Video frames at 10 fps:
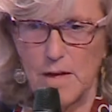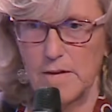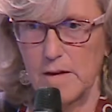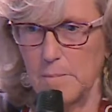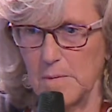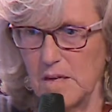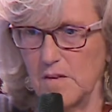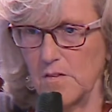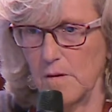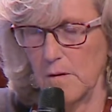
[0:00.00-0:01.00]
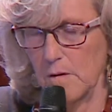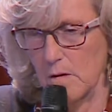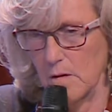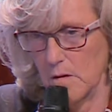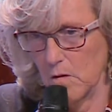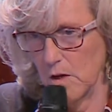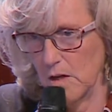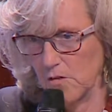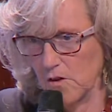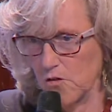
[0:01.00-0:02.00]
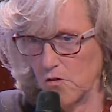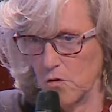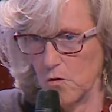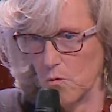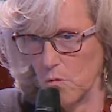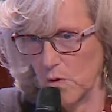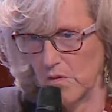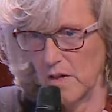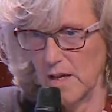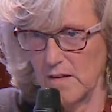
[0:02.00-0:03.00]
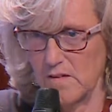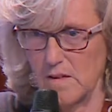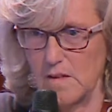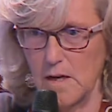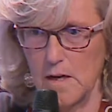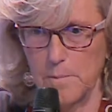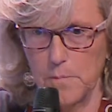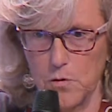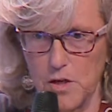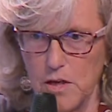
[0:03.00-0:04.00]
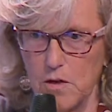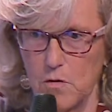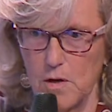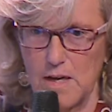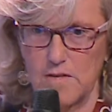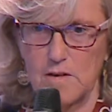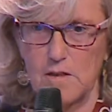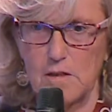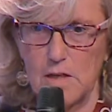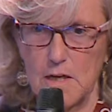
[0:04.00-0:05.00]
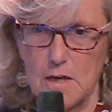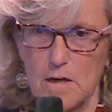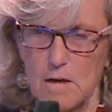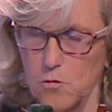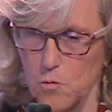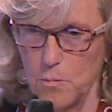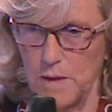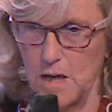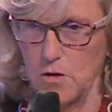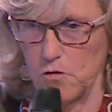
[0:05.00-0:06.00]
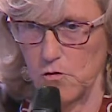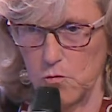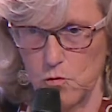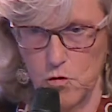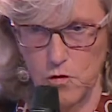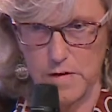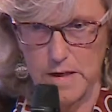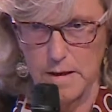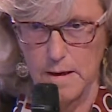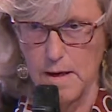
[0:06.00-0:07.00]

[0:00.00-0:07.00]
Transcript: That means organization with less than 10 employees or less than 2 million turnover,